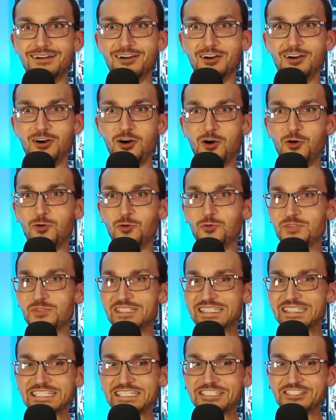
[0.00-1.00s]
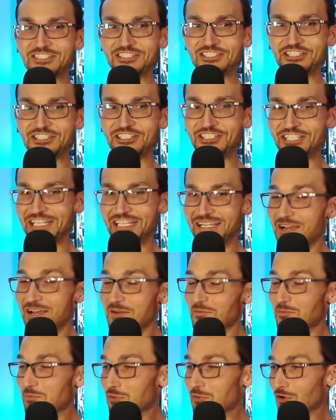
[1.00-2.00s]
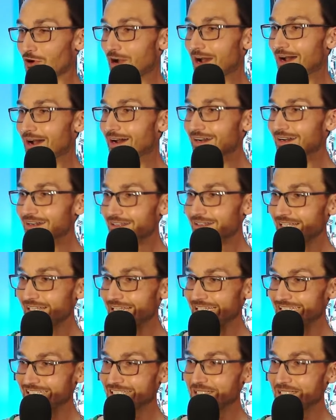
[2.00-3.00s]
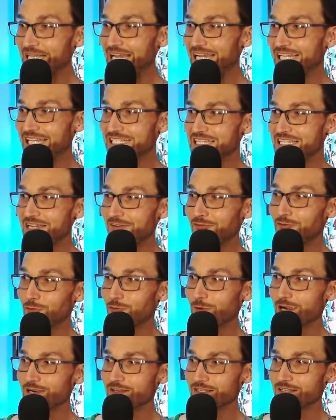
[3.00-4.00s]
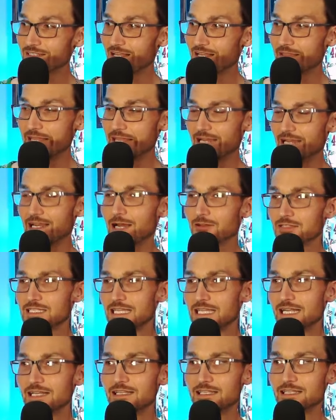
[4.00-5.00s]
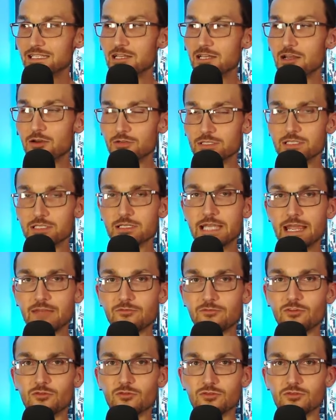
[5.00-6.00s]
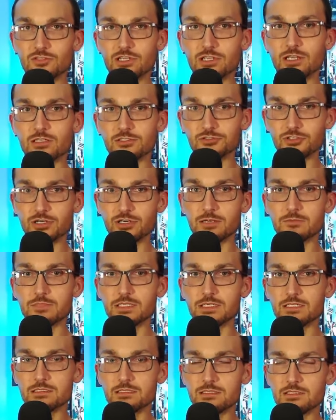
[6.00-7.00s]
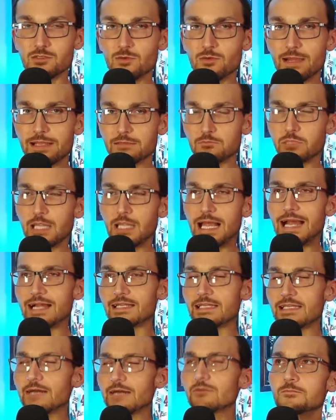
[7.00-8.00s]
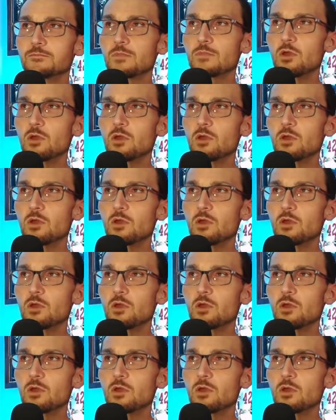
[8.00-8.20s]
Holy shit, bruh. Like, the lack of self-awareness on that, outside of the, you know, you can't vote for Donald Trump because you ain't black now.